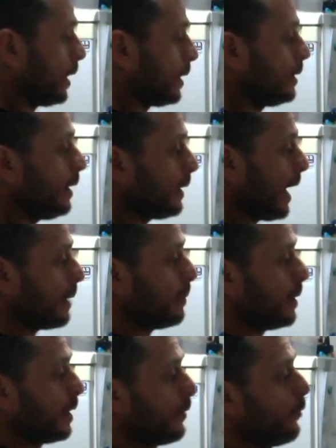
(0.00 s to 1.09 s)
The
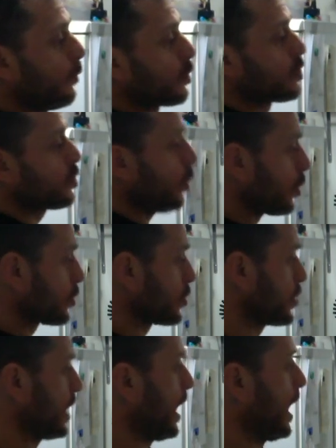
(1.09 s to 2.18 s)
timing for stocks
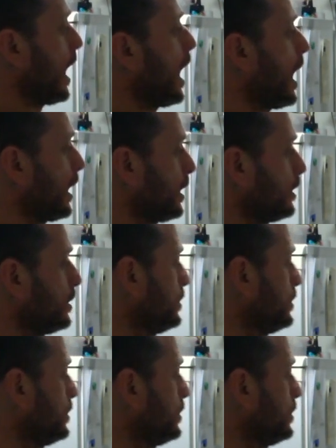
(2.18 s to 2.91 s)
are